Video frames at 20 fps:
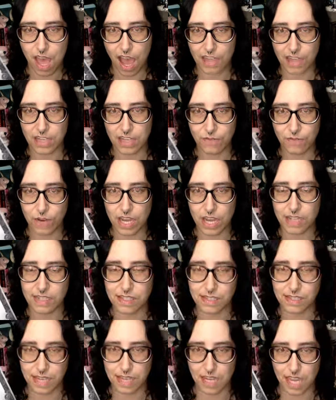a different
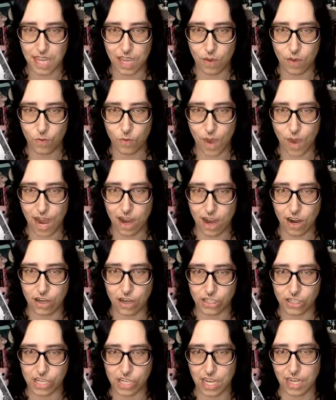city
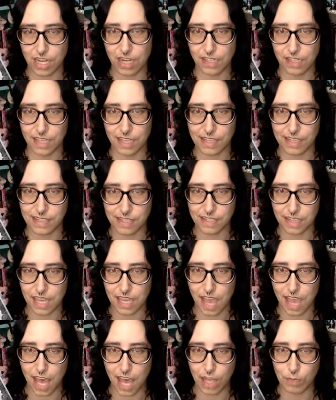where she can enlist
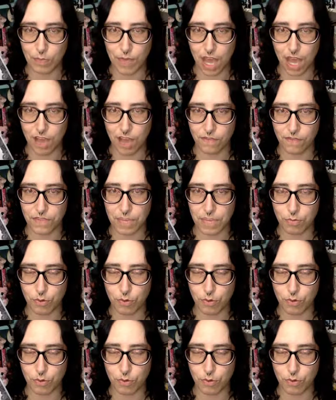the help of the